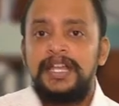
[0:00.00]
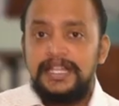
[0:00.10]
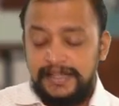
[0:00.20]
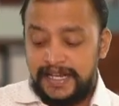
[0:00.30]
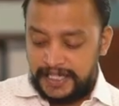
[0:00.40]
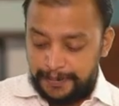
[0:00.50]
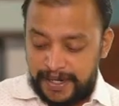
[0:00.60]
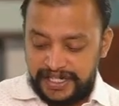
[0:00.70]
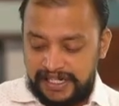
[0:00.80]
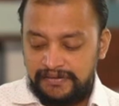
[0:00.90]
then
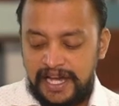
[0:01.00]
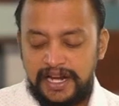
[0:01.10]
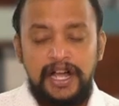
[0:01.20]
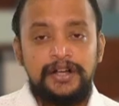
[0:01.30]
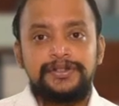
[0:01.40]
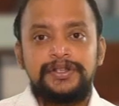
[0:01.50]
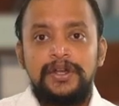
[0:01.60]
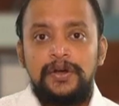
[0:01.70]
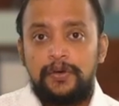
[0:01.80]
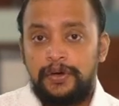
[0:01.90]
special warehouse
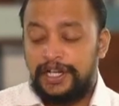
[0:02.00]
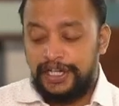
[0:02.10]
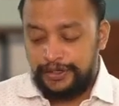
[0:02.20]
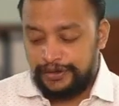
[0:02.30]
only